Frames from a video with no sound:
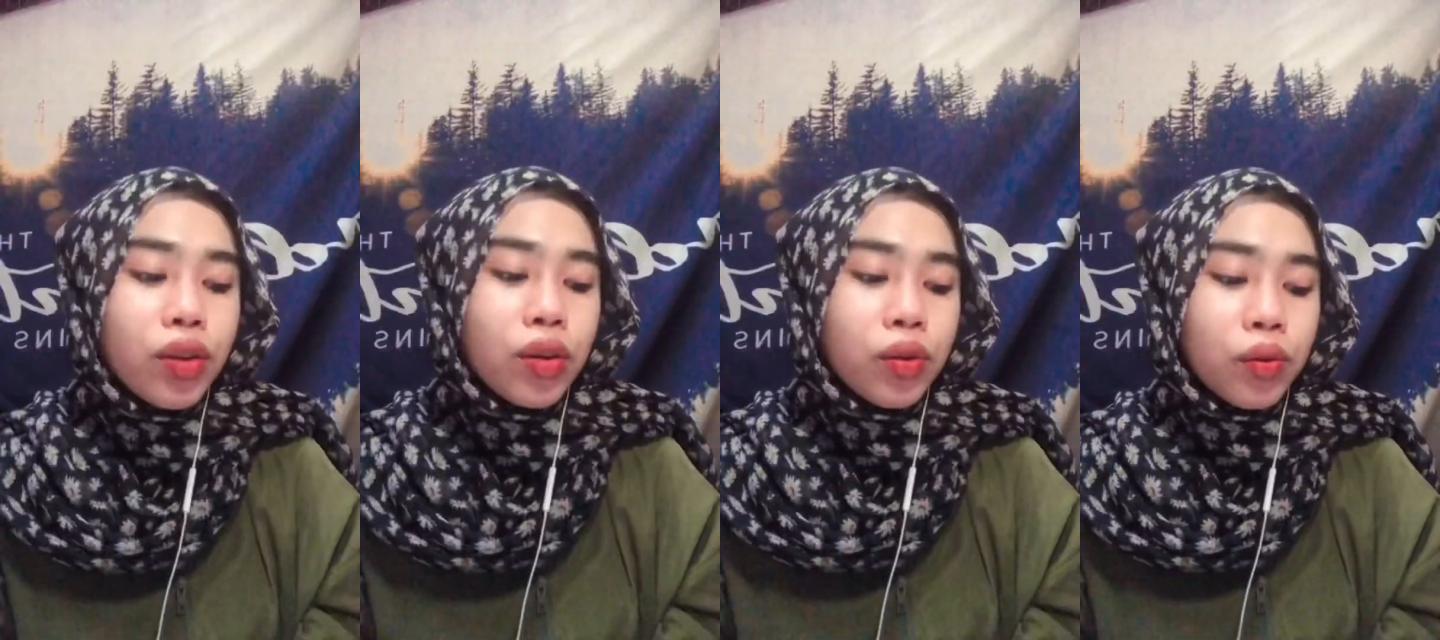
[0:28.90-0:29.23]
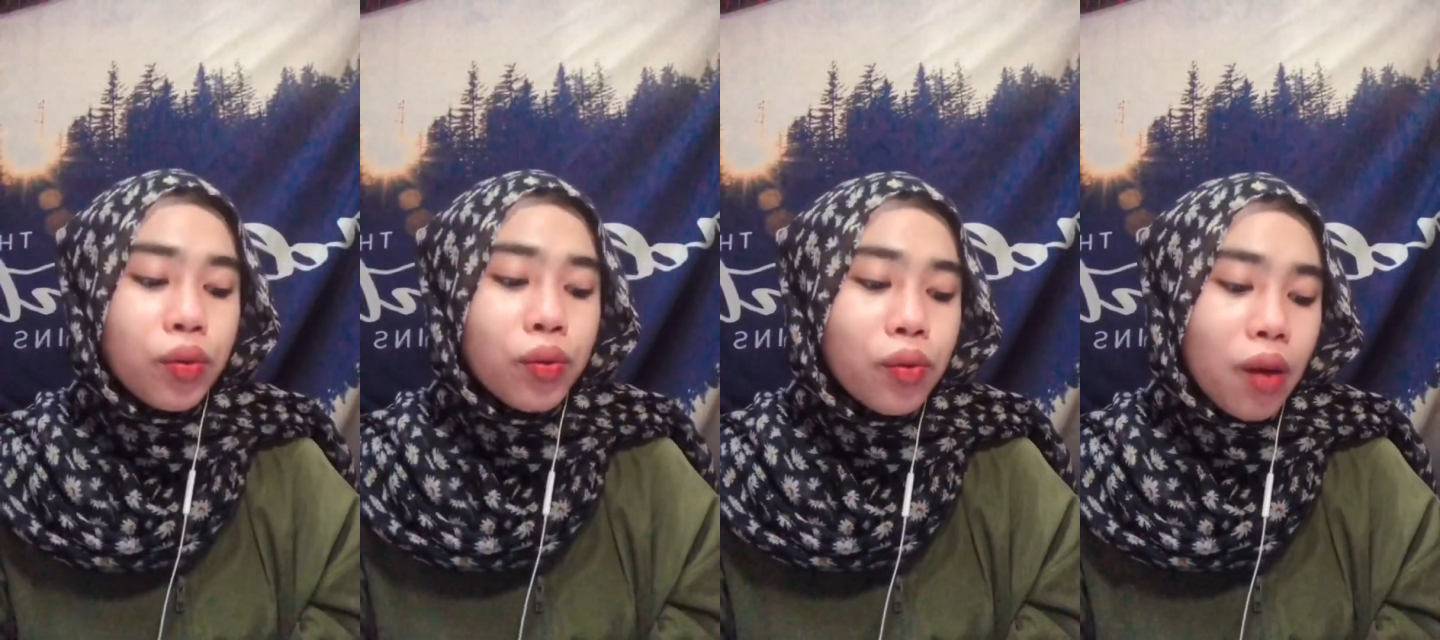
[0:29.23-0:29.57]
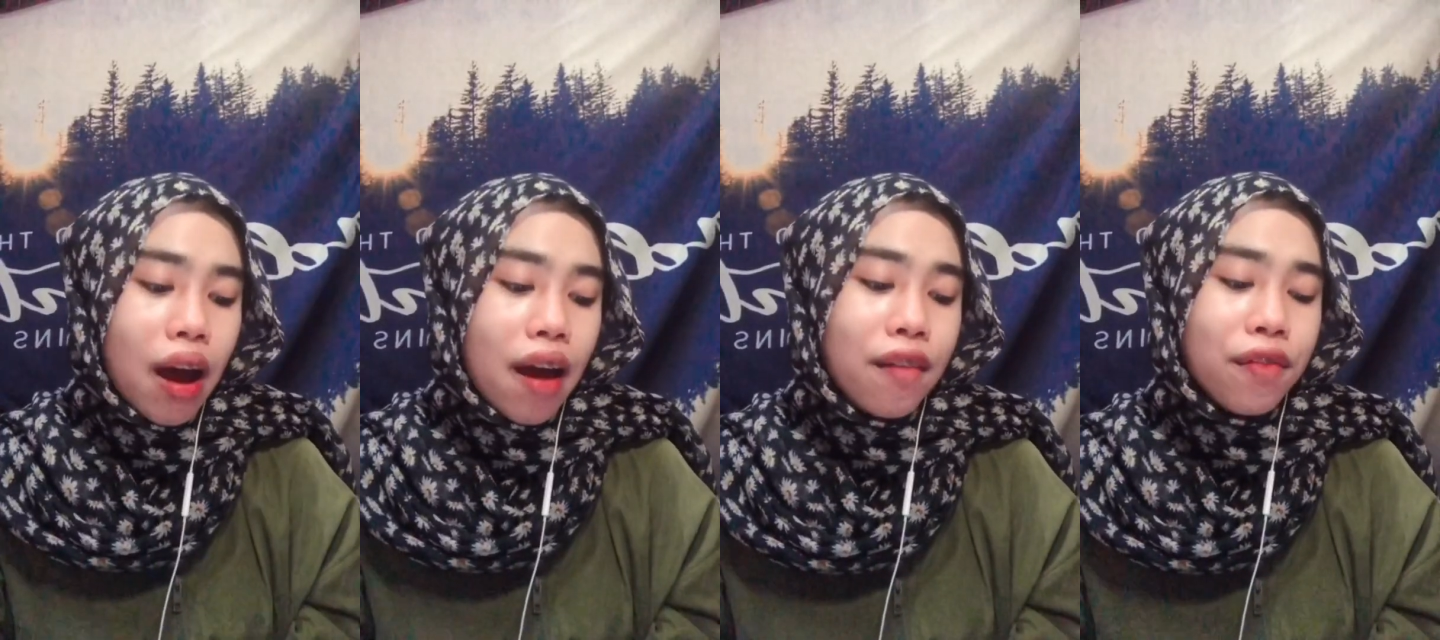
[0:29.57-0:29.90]
you,
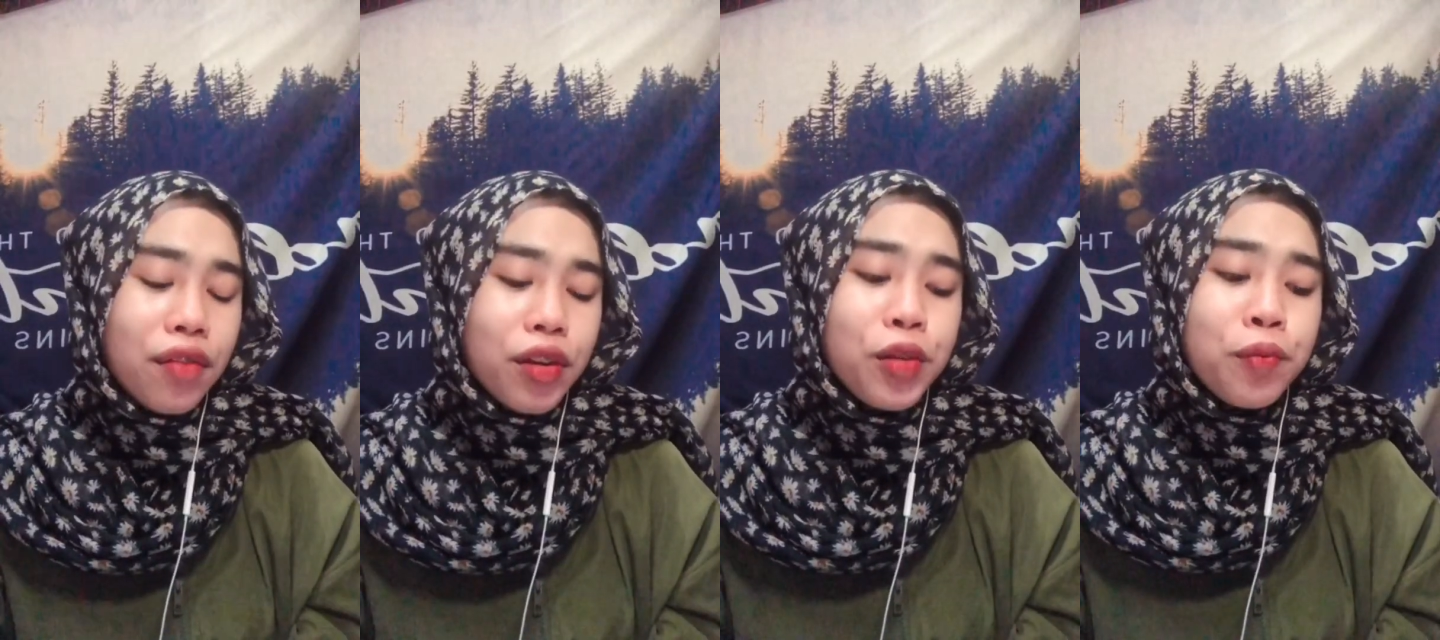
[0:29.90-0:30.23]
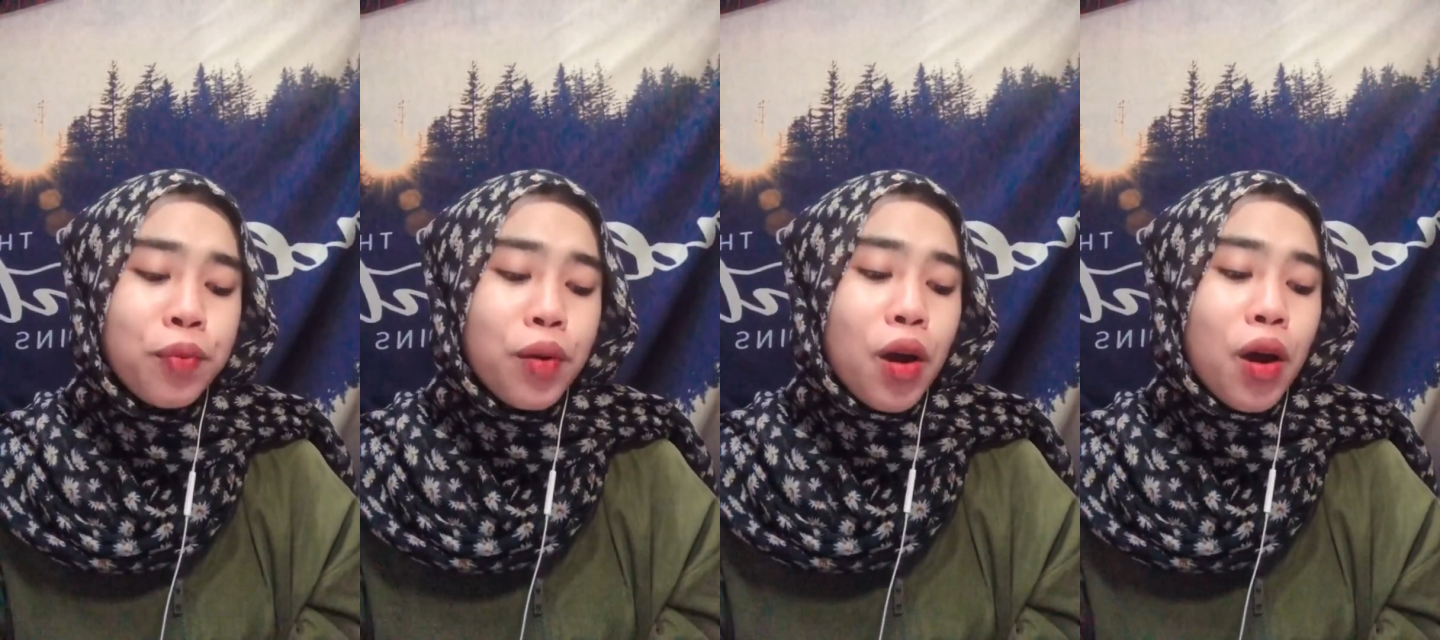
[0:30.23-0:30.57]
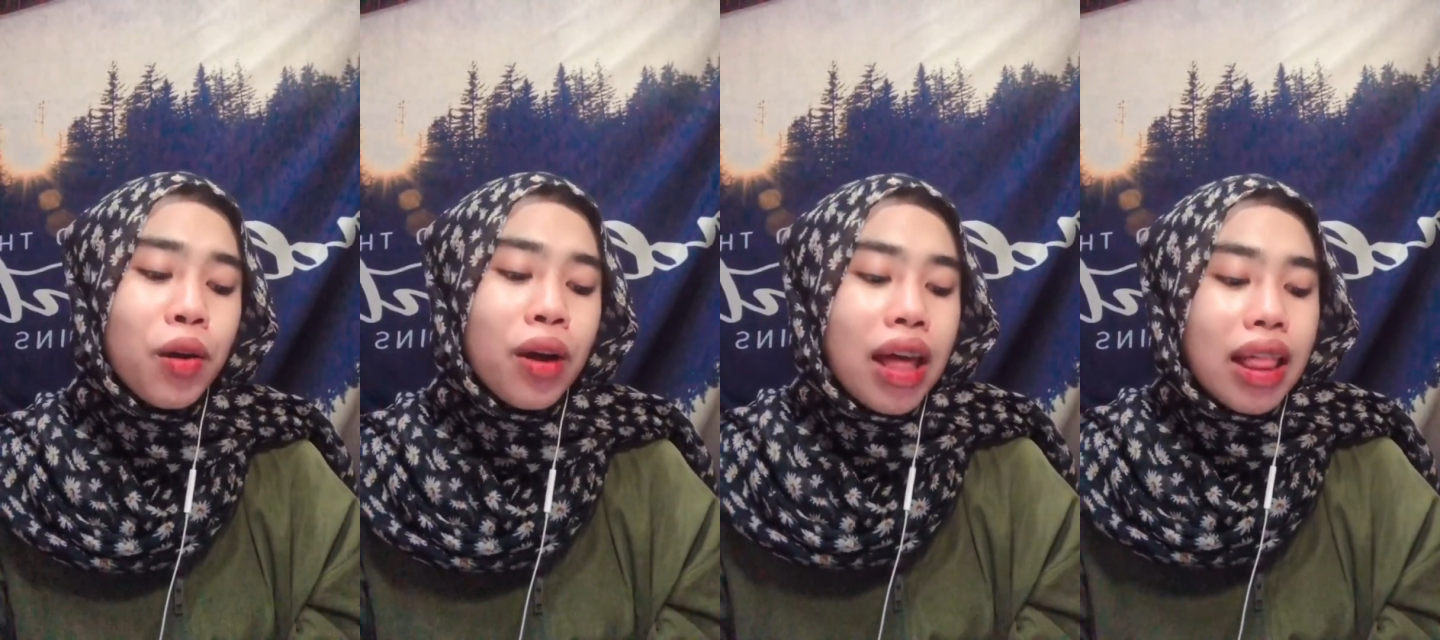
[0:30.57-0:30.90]
I feel
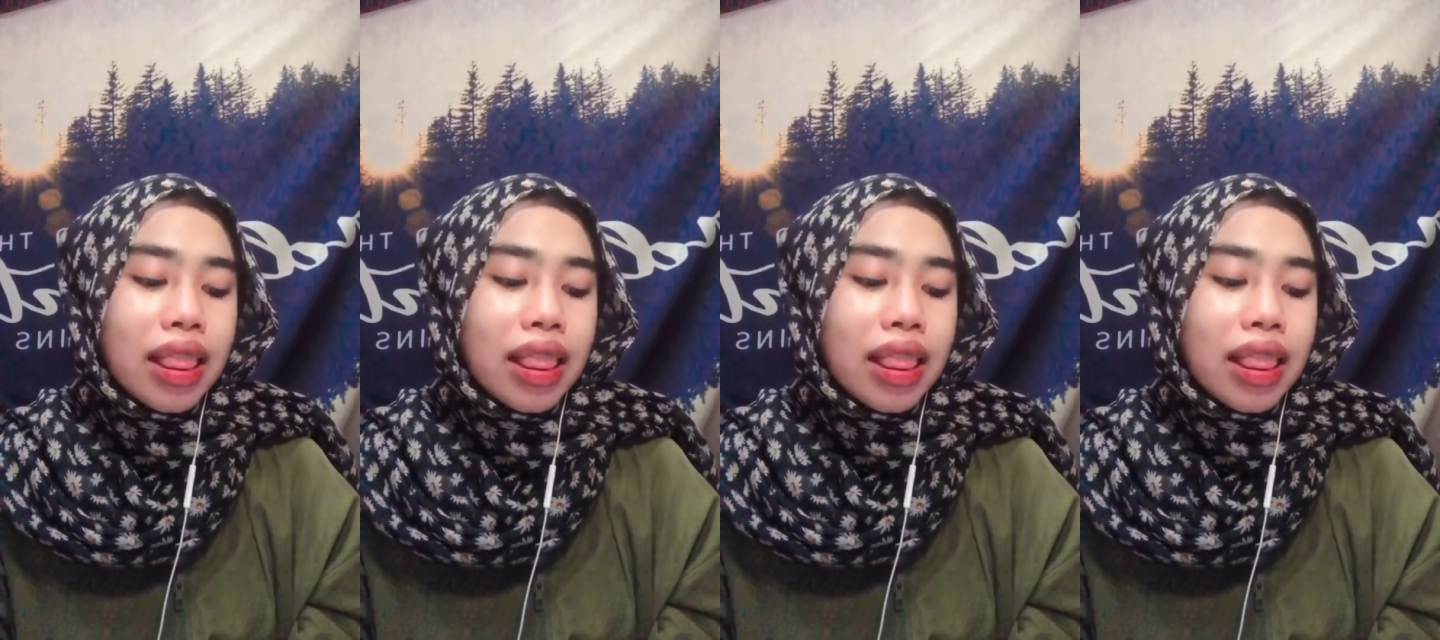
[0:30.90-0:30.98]
broke